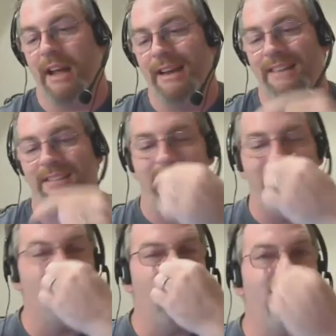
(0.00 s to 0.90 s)
sign next to
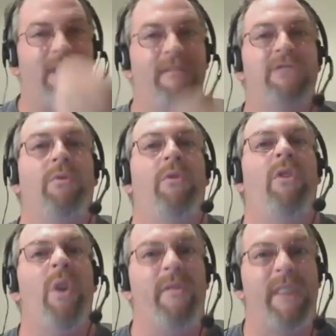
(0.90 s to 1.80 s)
each individual
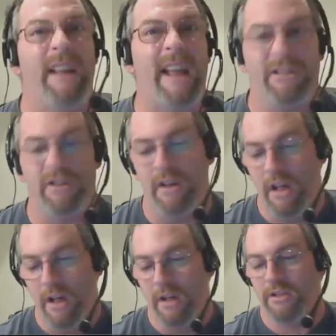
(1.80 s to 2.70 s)
notification.
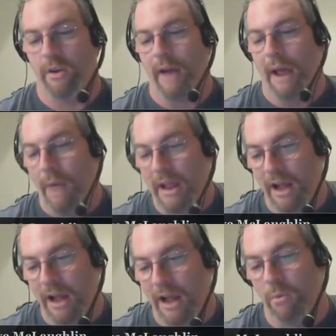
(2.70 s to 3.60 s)
So when I wake
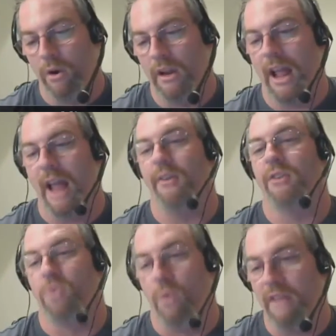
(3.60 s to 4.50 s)
up in the morning and
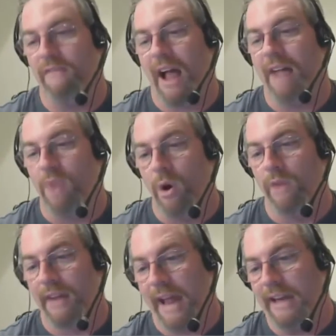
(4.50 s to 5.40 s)
there's 25
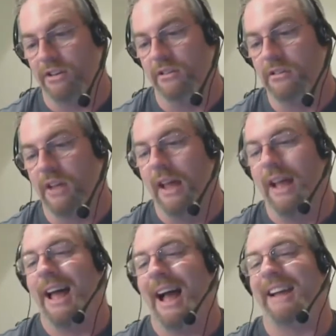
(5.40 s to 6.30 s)
notifications,
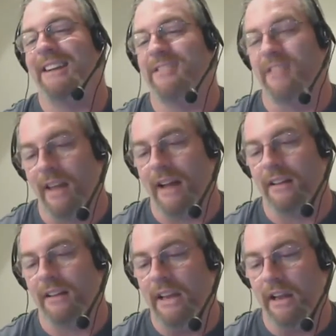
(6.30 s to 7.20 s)
I can
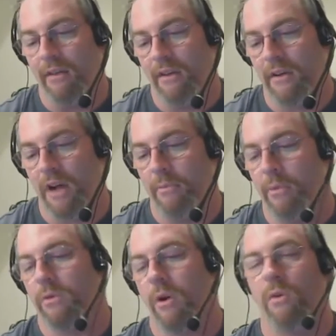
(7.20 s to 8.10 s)
selectively get rid of a
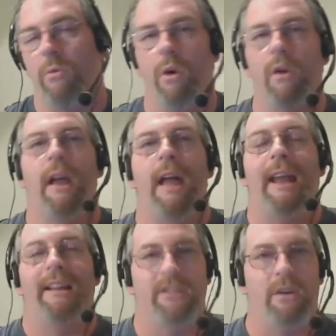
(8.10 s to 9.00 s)
couple, go to work,
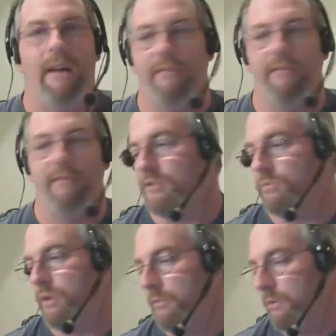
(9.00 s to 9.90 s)
and I still have the
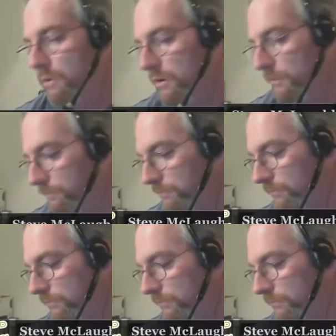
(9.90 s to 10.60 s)
rest when I'm at work.